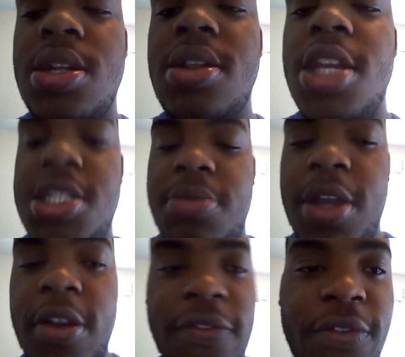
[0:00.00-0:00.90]
and
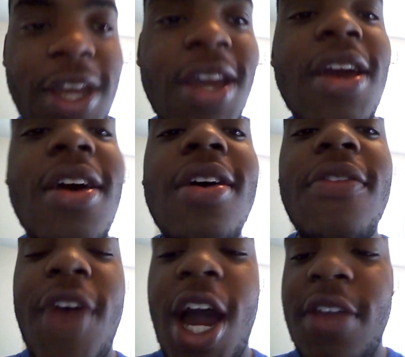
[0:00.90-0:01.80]
Elizabeth
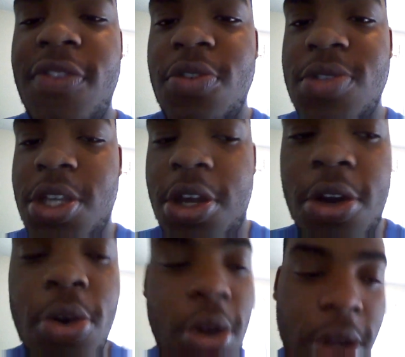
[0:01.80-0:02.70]
5 years
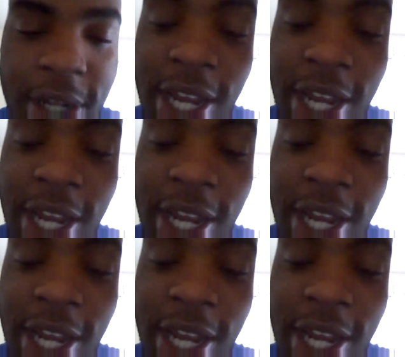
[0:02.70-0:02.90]
ago.